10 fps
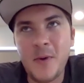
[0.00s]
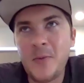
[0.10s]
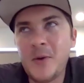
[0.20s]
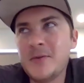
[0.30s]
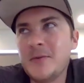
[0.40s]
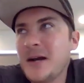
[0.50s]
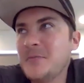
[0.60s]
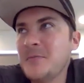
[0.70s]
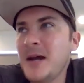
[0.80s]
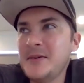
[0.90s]
wouldn't
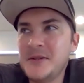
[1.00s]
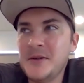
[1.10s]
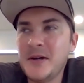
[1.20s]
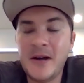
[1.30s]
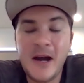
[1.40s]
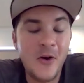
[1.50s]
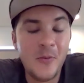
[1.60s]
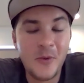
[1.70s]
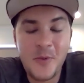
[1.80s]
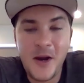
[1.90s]
recommend doing your
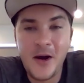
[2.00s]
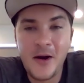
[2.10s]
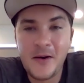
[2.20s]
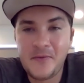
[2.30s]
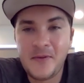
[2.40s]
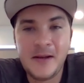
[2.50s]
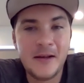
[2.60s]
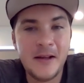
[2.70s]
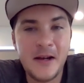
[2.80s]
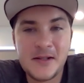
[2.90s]
at-home repair
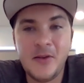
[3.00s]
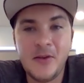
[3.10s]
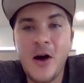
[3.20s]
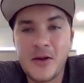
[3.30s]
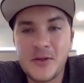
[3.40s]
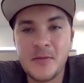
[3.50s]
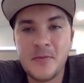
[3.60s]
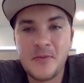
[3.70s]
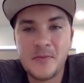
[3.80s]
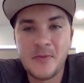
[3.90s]
thinking that it's a
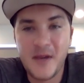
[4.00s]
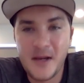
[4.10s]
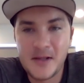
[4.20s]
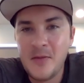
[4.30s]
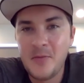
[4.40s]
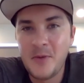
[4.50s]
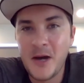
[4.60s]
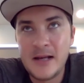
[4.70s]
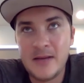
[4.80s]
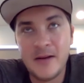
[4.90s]
long-term fix,
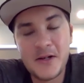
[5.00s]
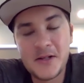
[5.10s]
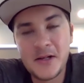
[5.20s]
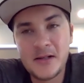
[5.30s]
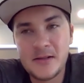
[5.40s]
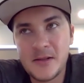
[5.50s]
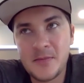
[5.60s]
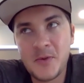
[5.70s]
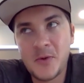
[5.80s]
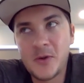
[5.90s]
but there's
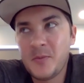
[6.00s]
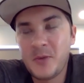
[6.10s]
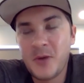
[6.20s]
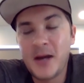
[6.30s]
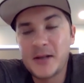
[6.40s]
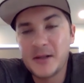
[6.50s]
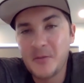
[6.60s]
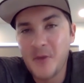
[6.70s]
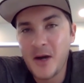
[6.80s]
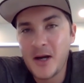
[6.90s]
some cool products on the
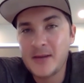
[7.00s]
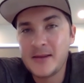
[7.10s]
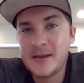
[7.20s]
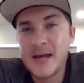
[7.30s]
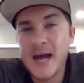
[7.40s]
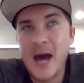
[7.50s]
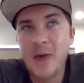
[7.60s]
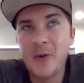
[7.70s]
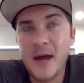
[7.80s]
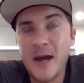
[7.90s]
market that
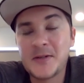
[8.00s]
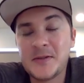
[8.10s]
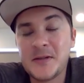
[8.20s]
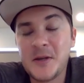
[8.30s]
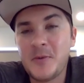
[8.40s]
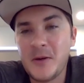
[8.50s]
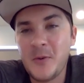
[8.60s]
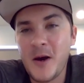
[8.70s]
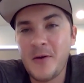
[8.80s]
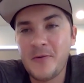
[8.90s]
would actually work pretty
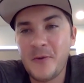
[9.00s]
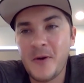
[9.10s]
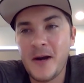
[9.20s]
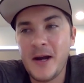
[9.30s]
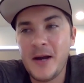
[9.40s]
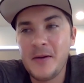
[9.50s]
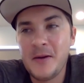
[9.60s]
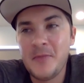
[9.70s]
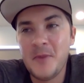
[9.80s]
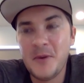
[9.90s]
well for a
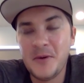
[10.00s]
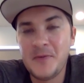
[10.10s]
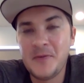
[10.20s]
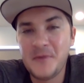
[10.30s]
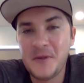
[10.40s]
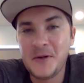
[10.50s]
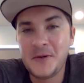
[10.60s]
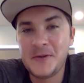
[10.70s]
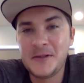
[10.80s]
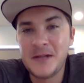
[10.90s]
middle of the
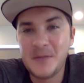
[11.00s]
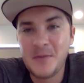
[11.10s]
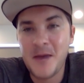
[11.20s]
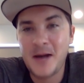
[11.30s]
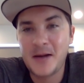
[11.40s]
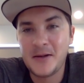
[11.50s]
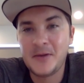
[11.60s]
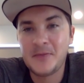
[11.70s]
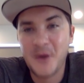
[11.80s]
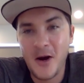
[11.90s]
field, get me back to the
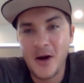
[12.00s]
car